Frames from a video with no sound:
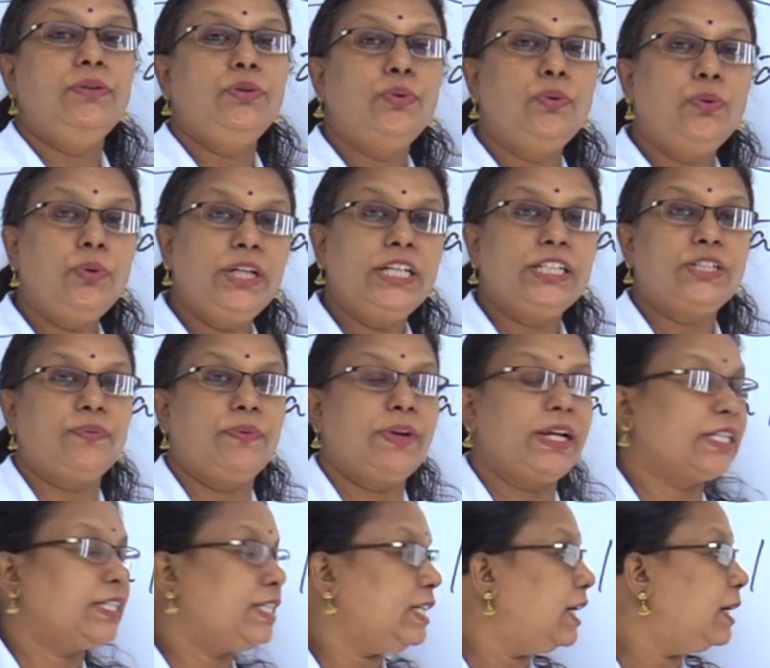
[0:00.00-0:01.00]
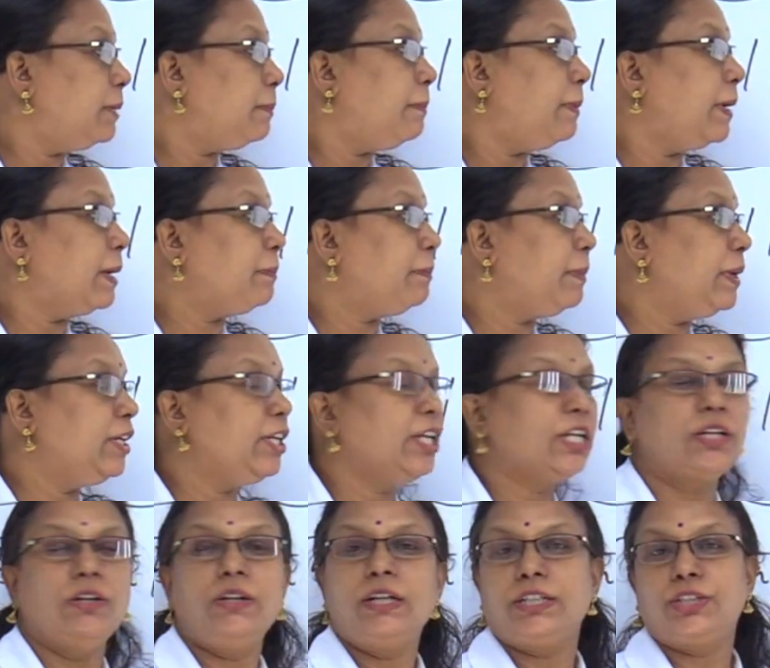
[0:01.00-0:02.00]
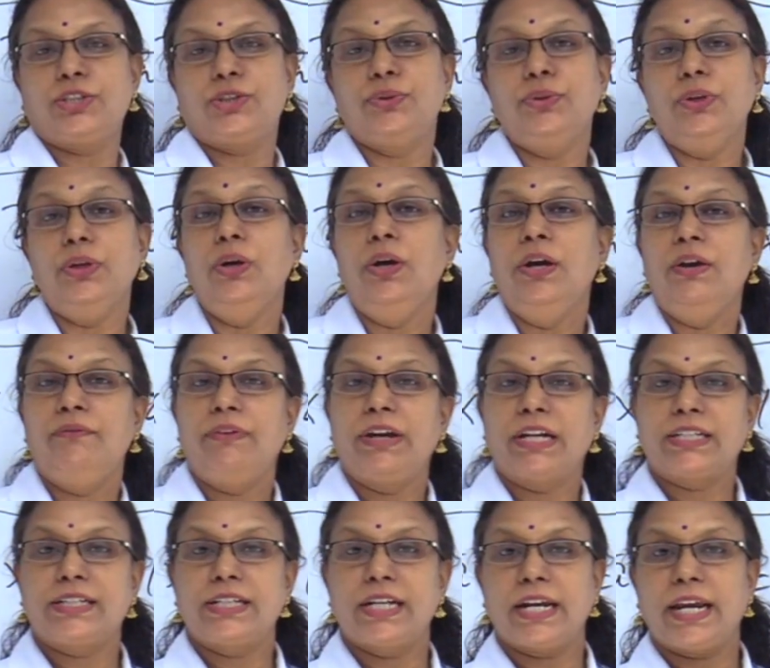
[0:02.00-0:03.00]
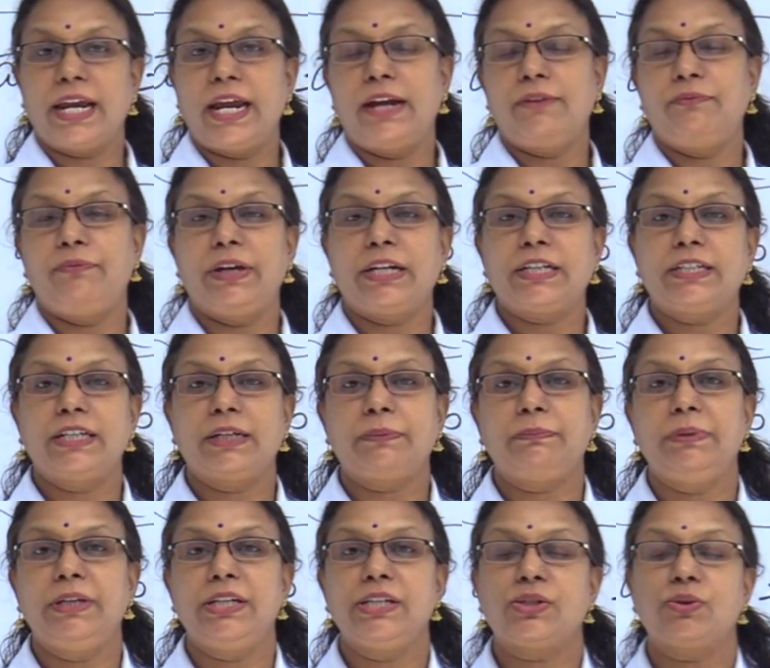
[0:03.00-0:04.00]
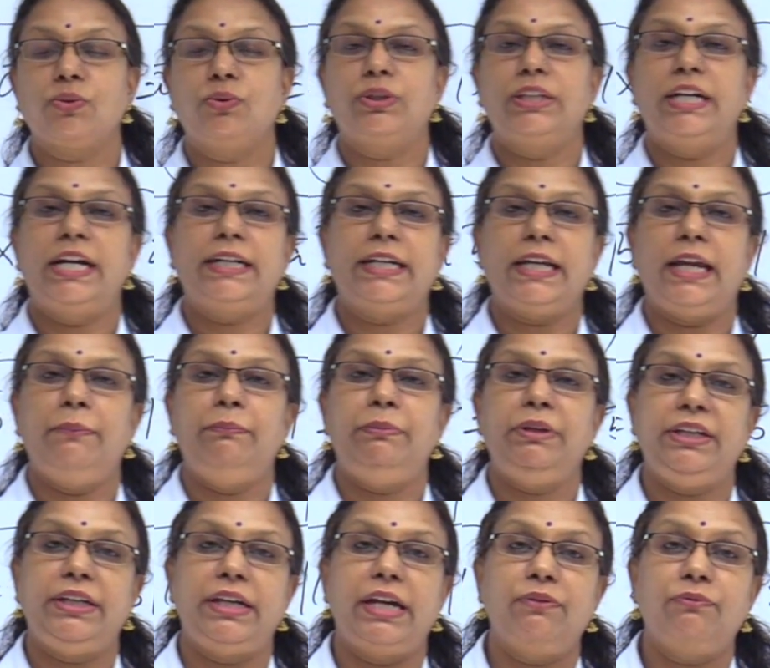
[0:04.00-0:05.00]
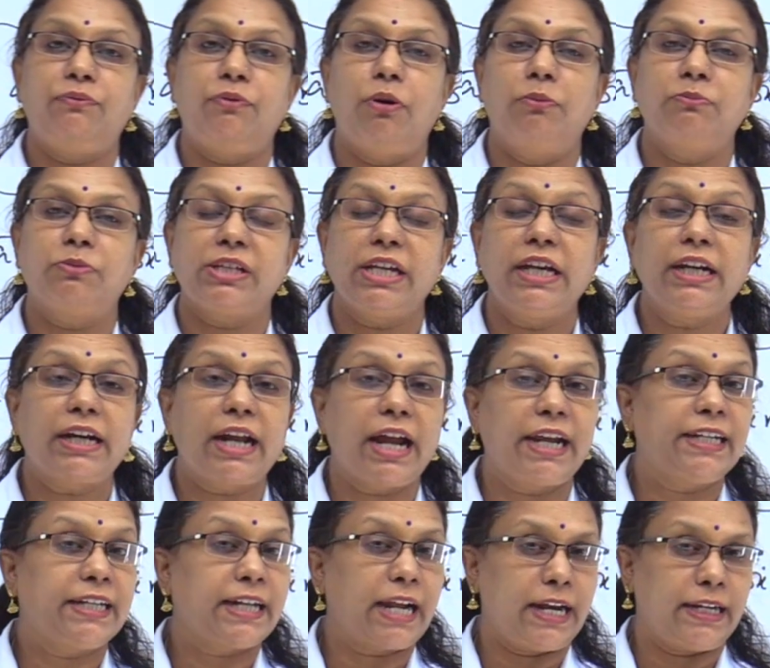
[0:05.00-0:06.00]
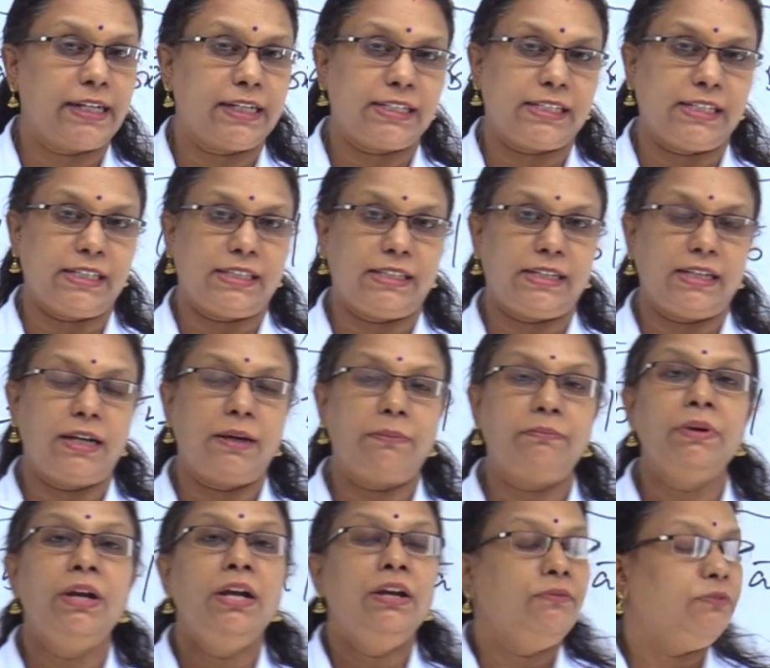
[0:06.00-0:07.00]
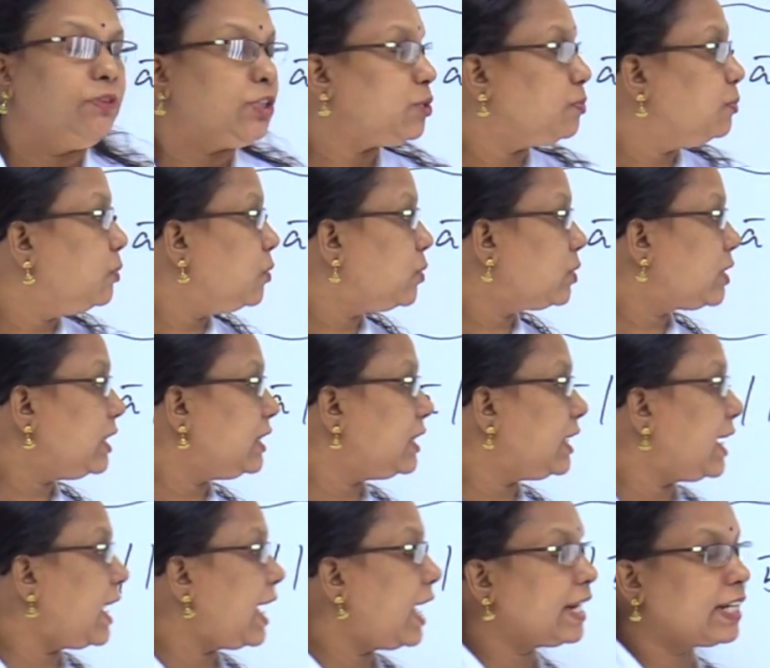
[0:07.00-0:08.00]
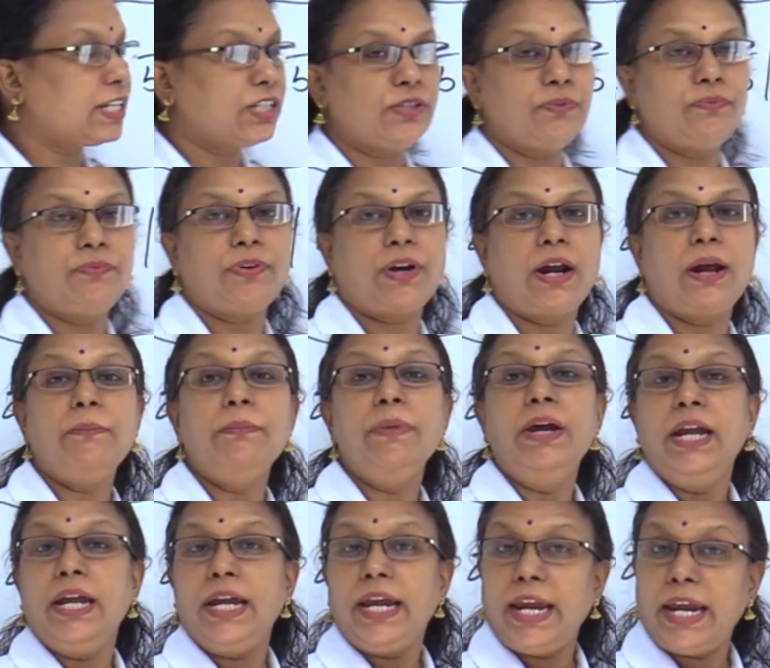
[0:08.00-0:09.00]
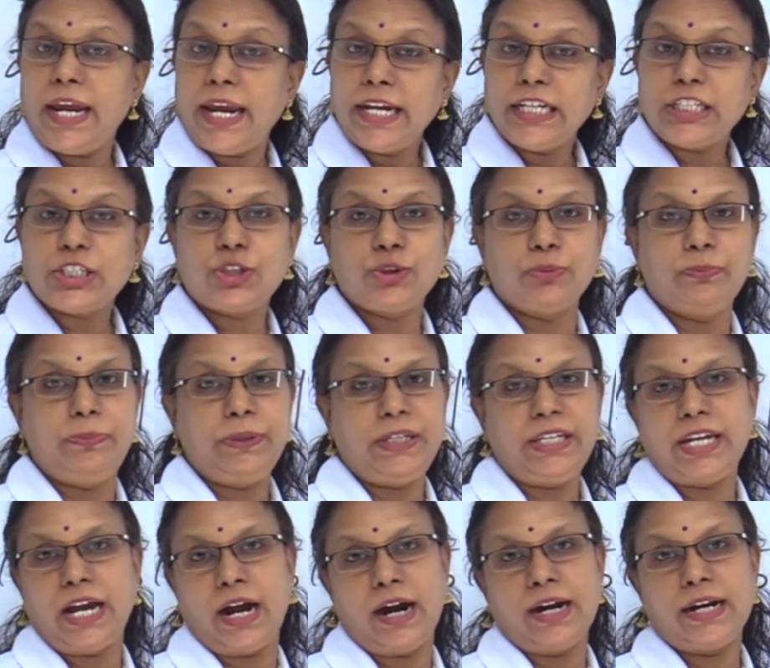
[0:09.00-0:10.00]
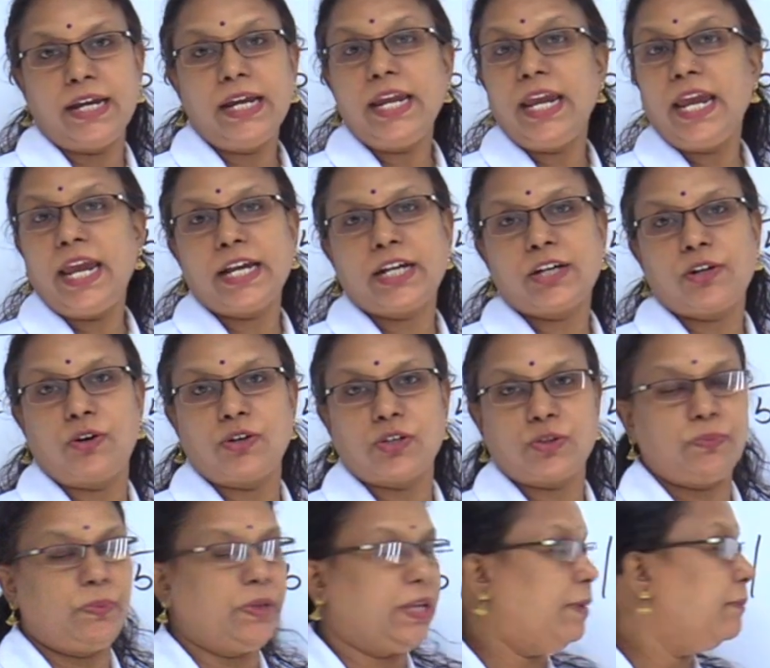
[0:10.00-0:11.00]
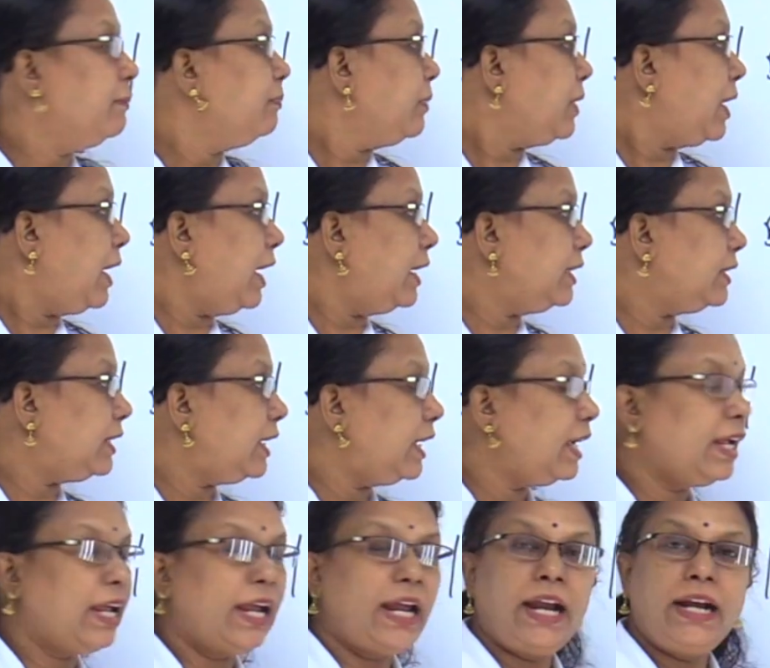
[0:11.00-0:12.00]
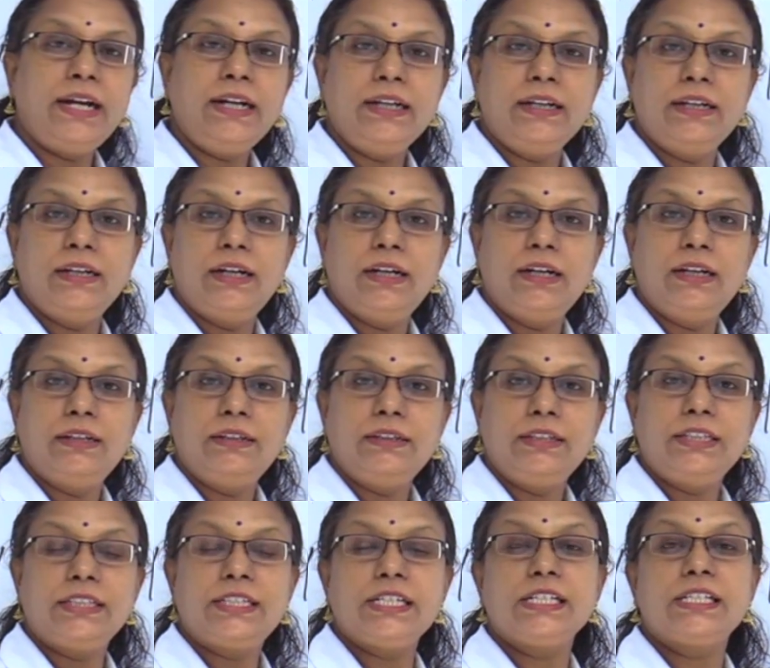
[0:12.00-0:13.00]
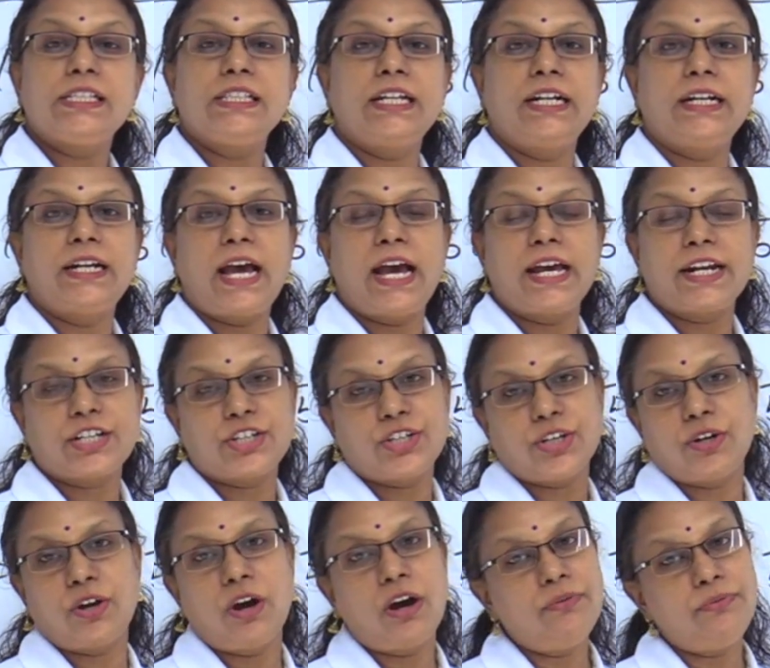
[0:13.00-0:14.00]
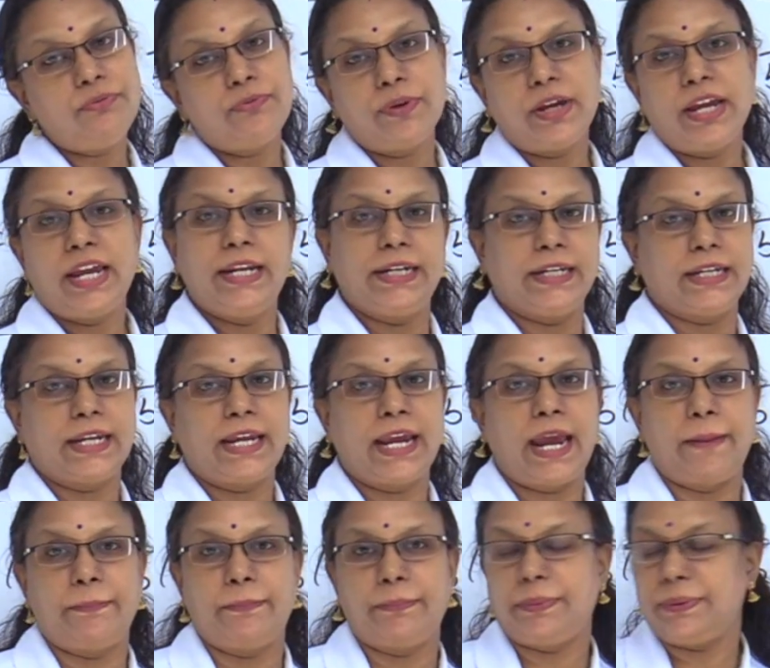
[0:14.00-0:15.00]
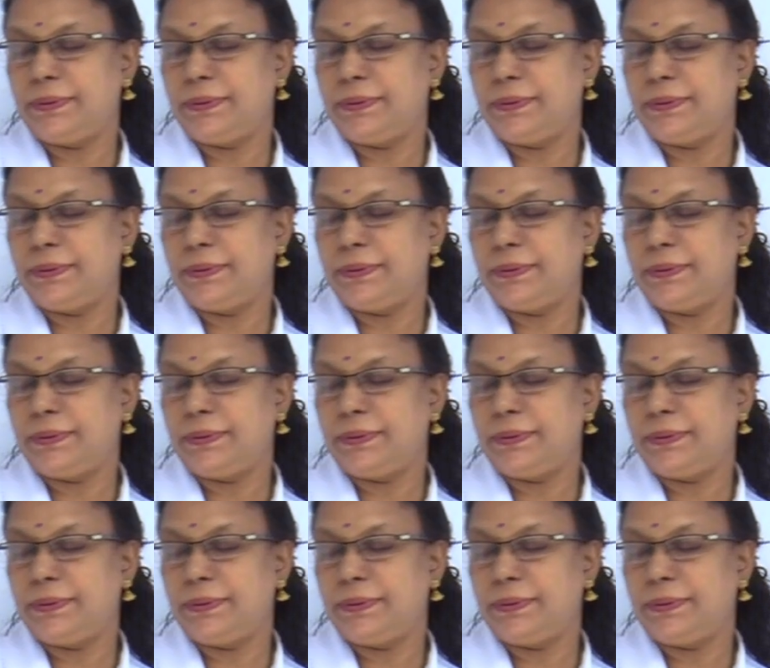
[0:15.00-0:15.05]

unit vector perpendicular to vector A and vector B, so that A, B, n forms a right handed system which moves in the direction from A to B on A cross B, and it is in the direction of n cap.